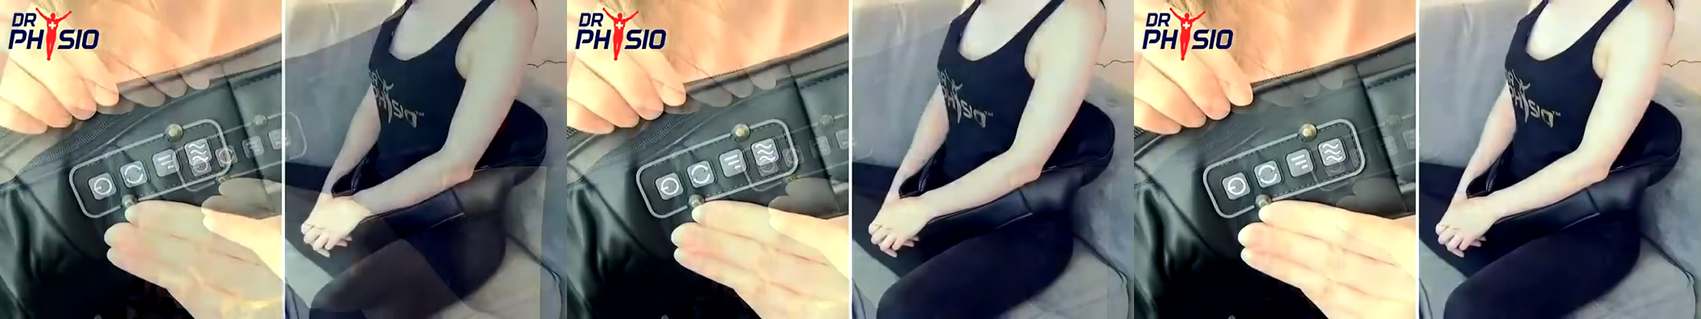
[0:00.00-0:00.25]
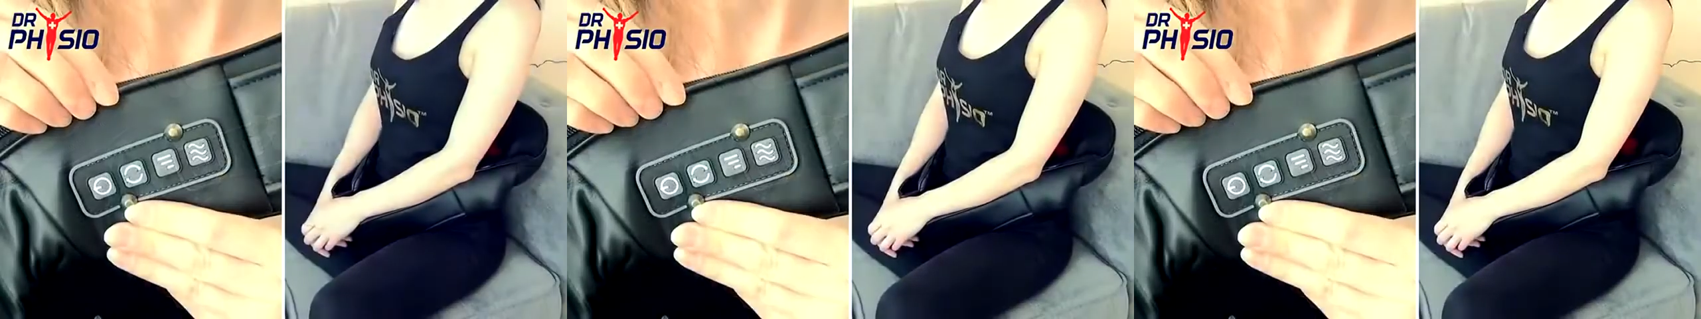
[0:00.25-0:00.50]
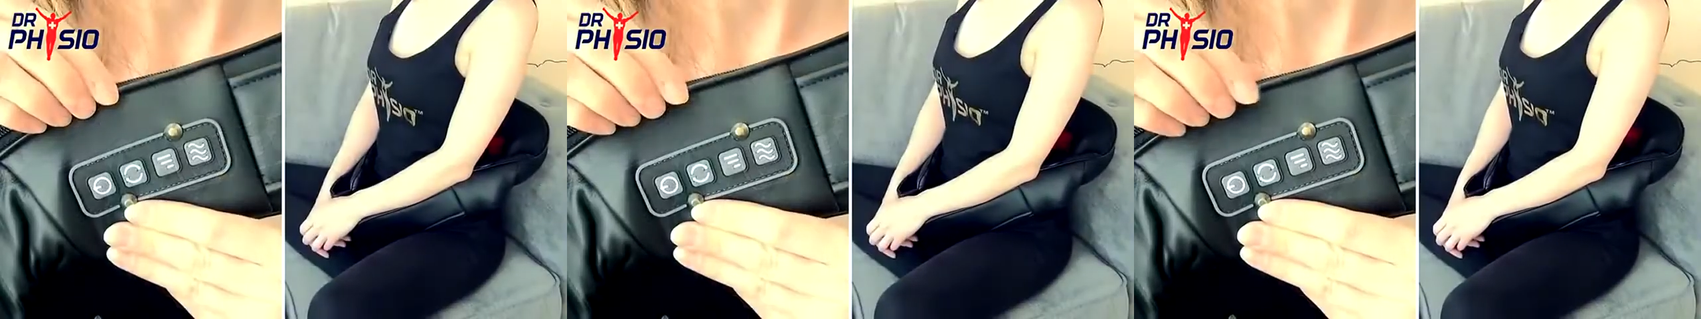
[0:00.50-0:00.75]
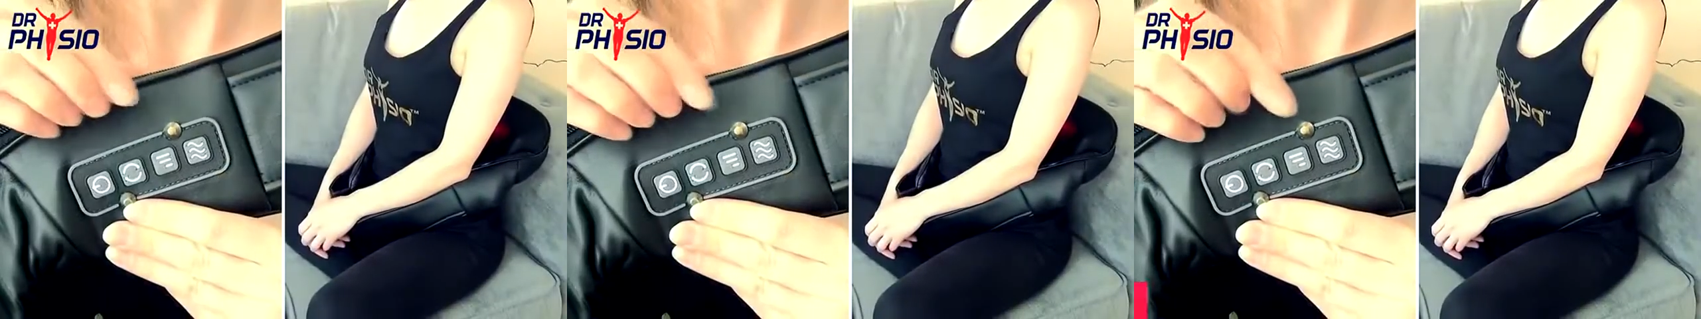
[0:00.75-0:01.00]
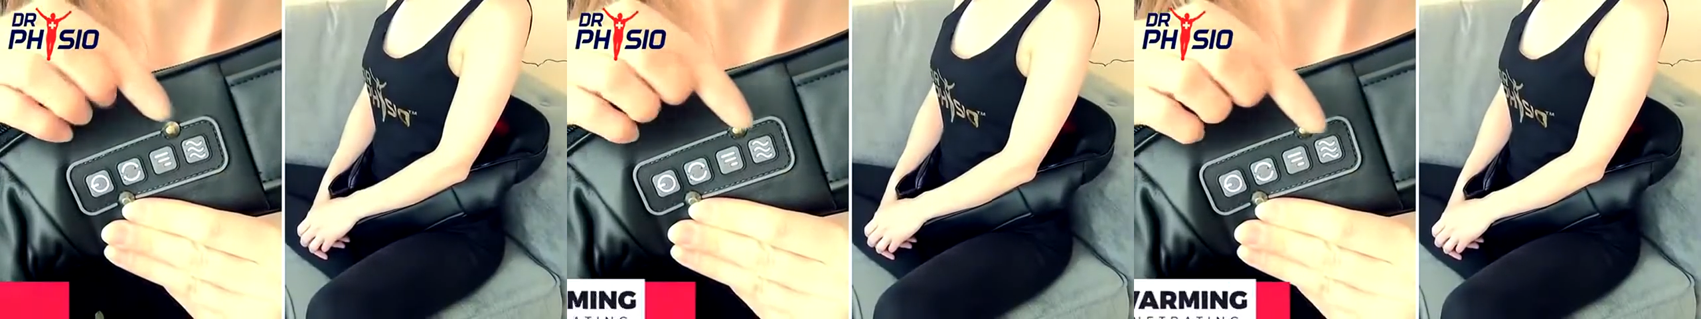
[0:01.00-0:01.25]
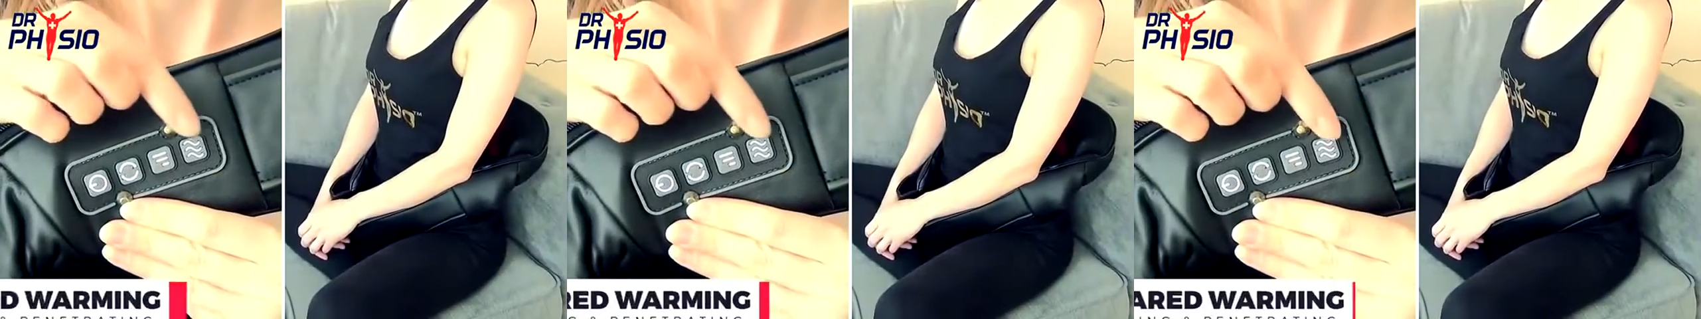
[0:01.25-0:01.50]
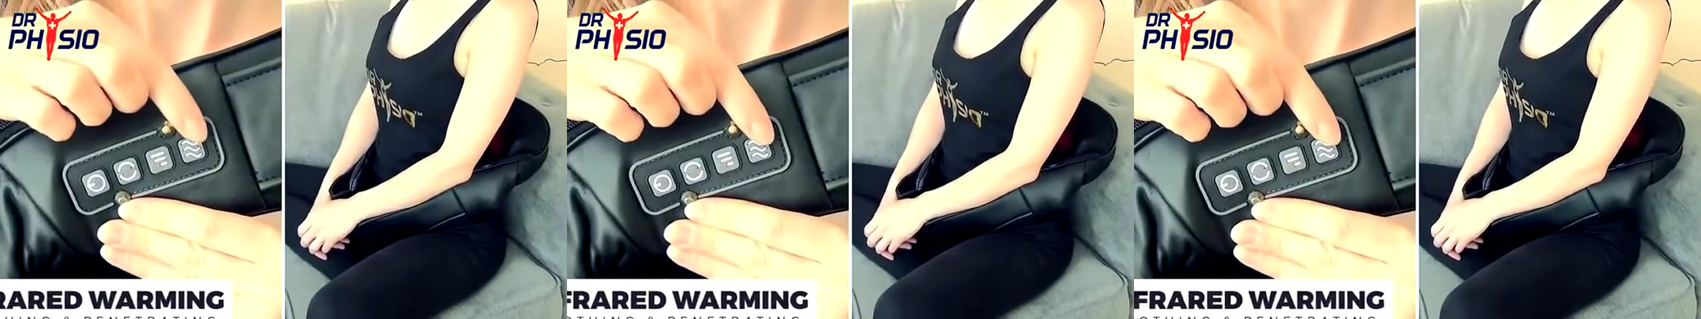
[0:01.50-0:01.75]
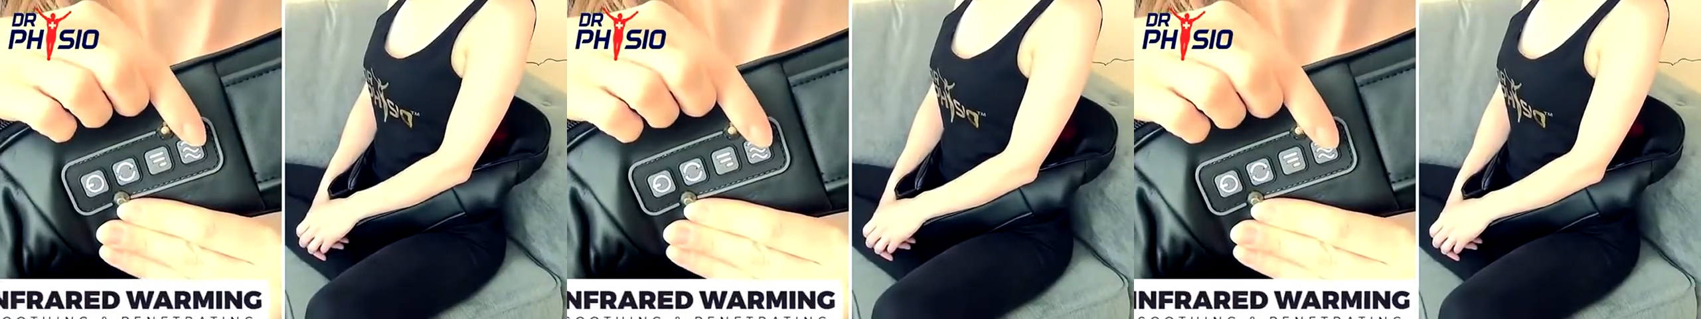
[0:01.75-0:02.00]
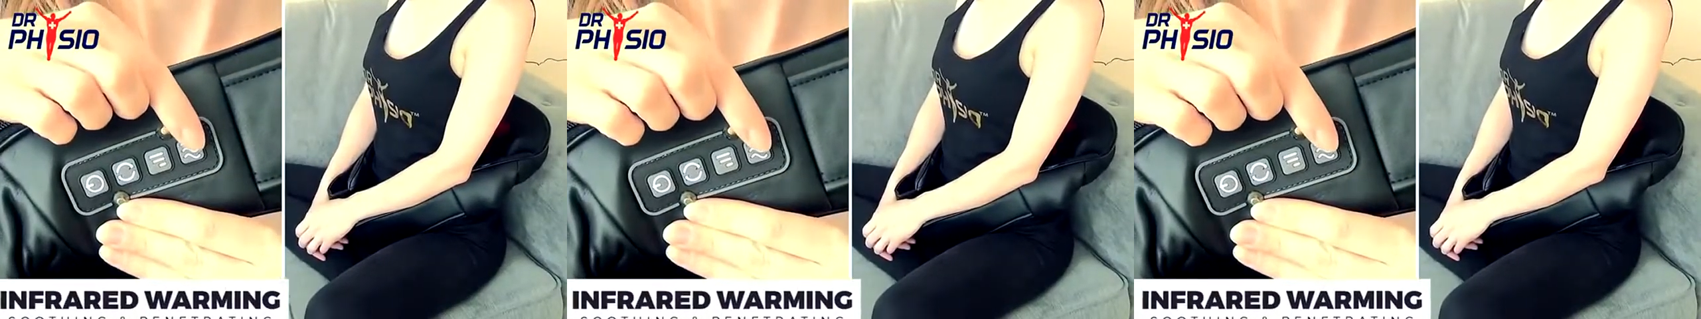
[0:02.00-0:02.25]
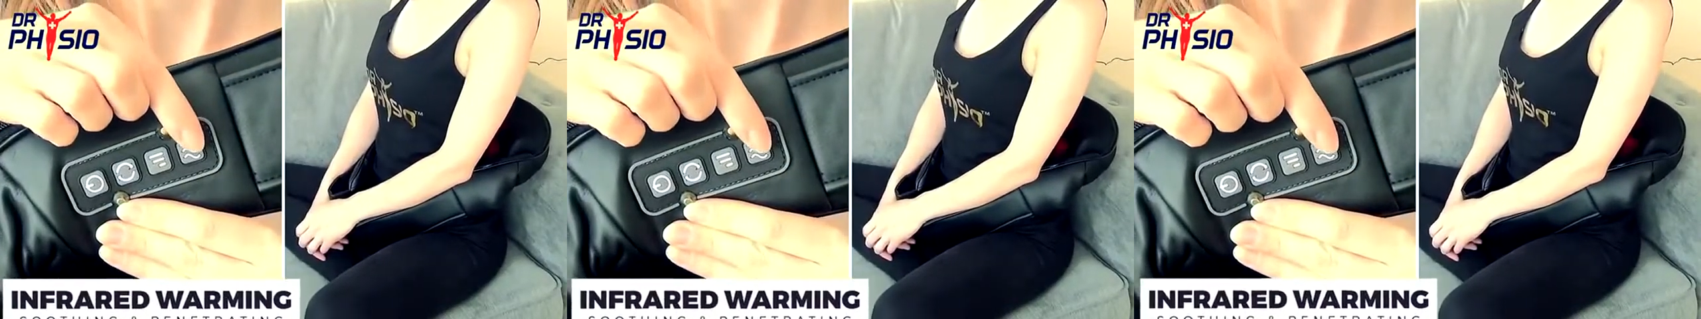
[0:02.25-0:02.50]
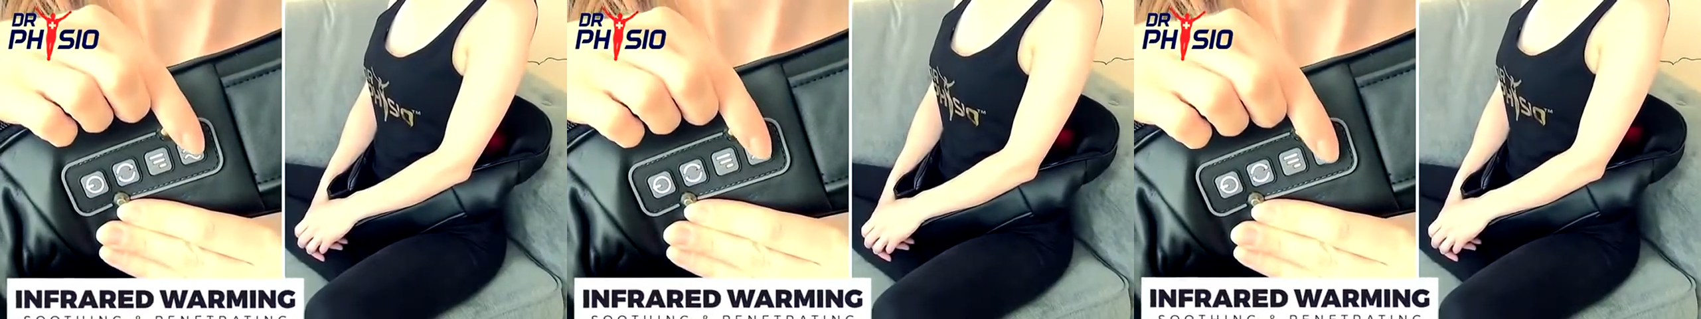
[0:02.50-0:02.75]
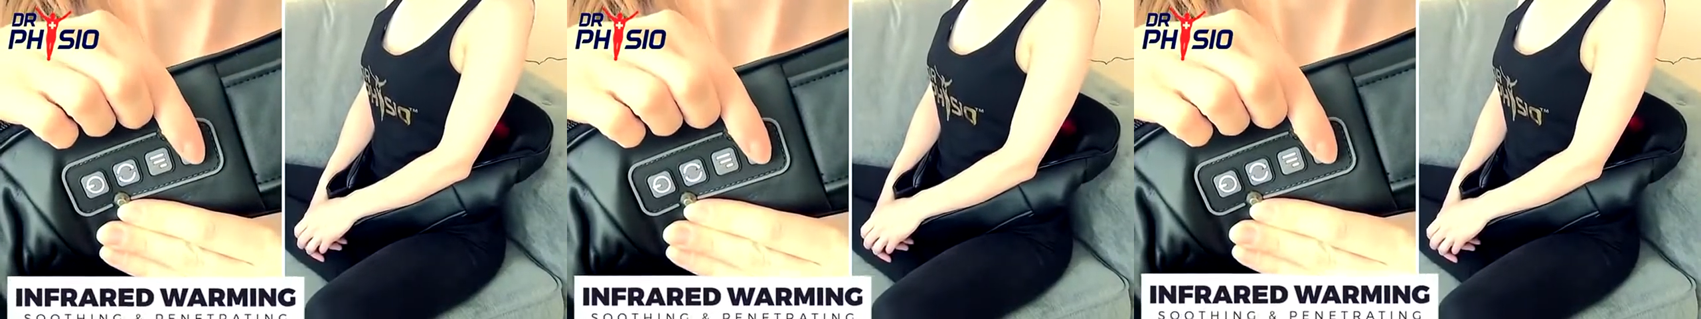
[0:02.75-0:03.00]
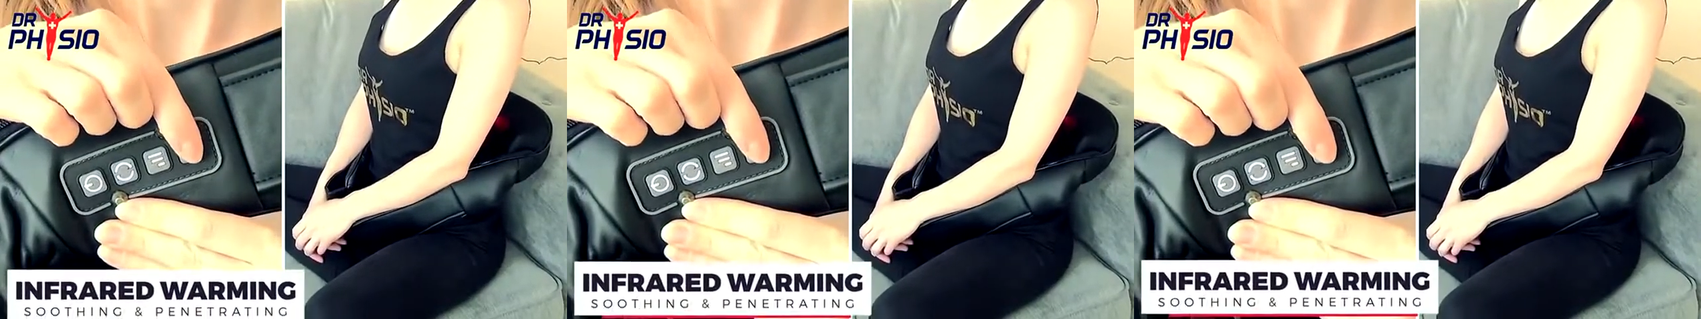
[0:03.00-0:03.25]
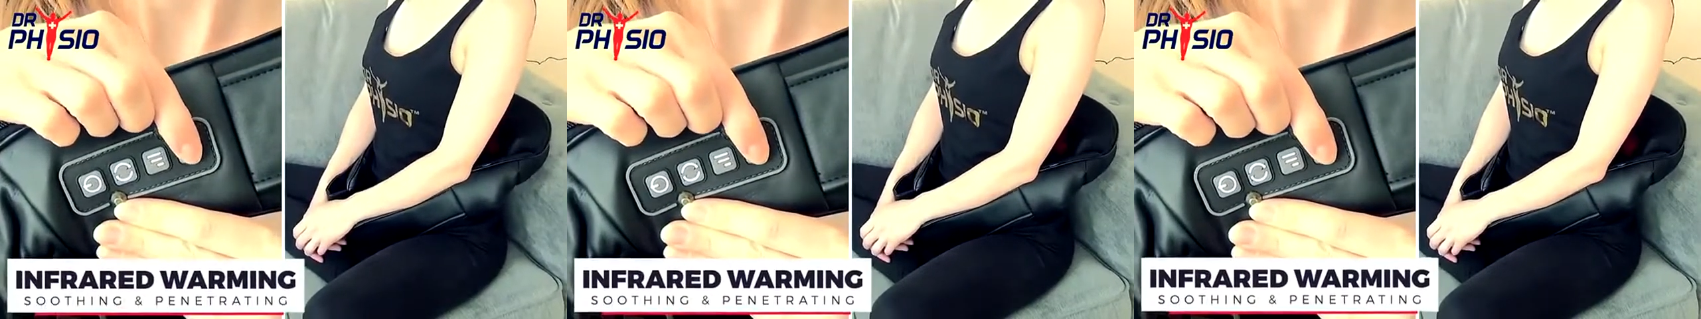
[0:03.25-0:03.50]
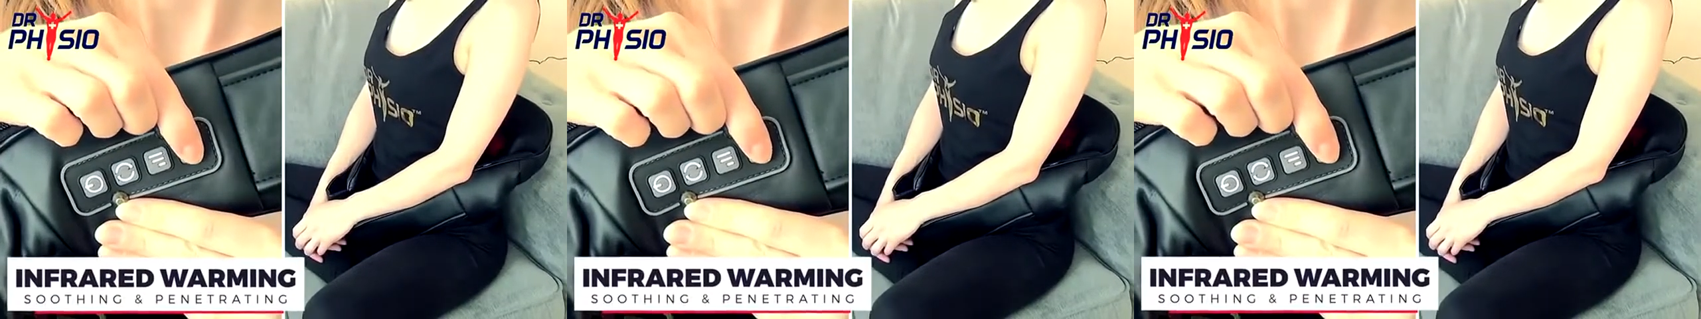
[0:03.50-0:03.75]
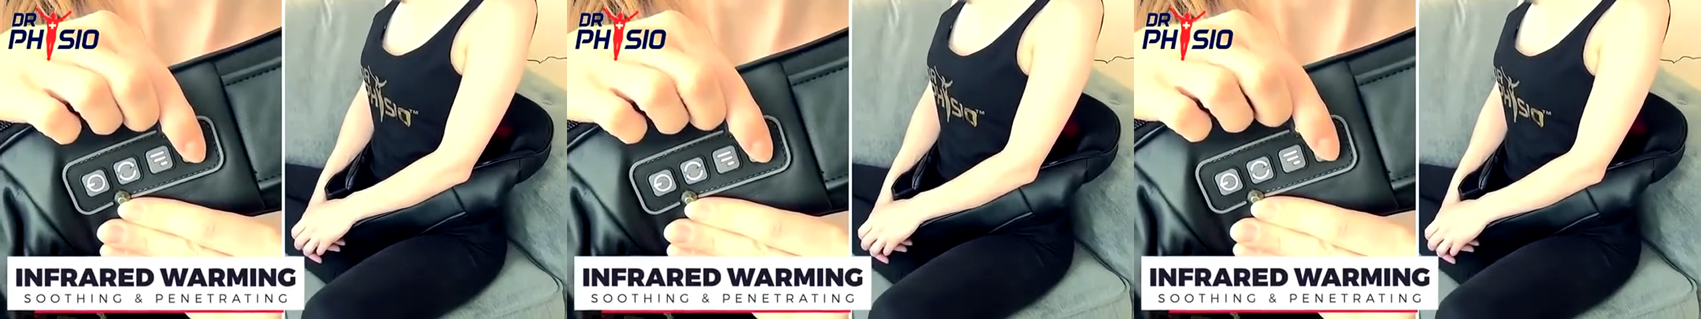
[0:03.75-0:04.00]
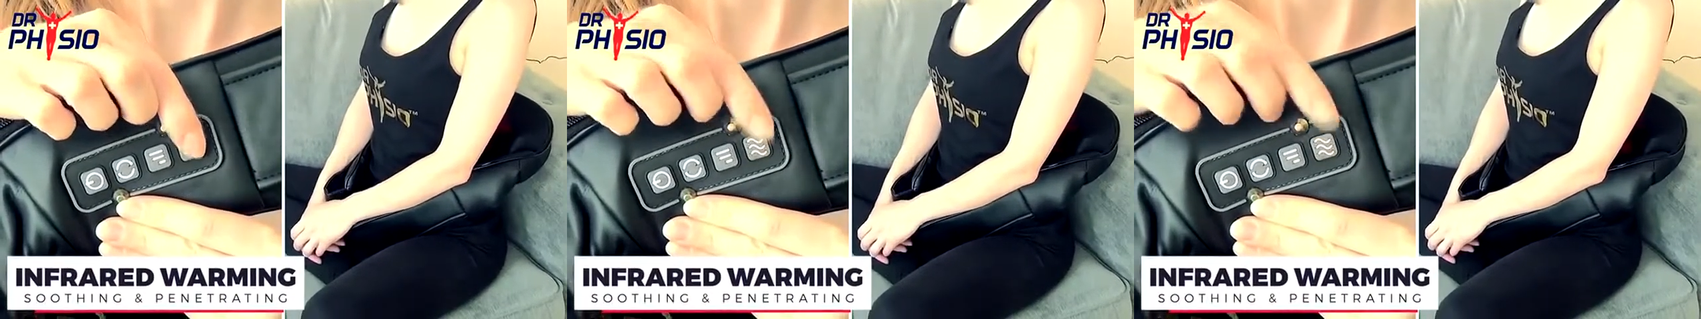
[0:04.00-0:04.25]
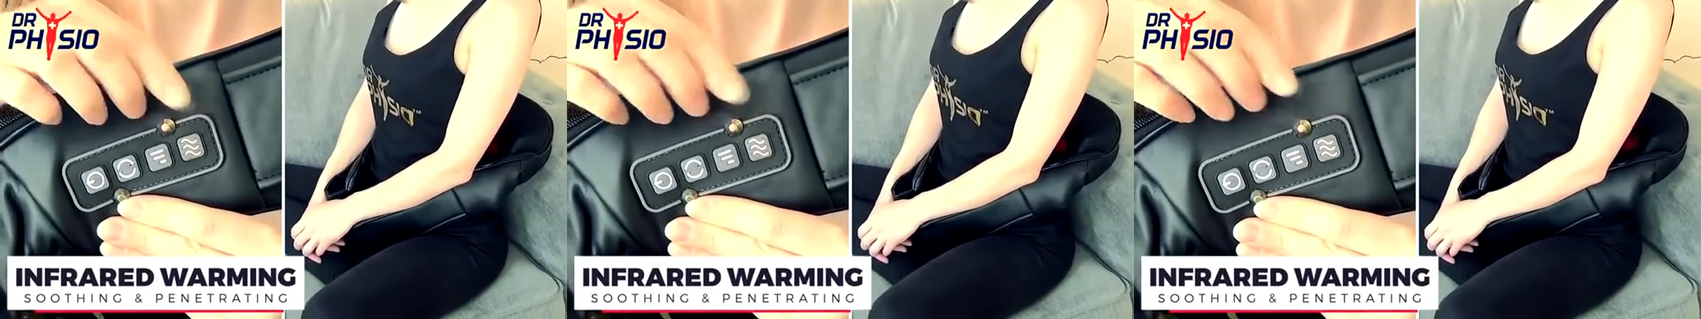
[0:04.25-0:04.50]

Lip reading: (no speaker visible)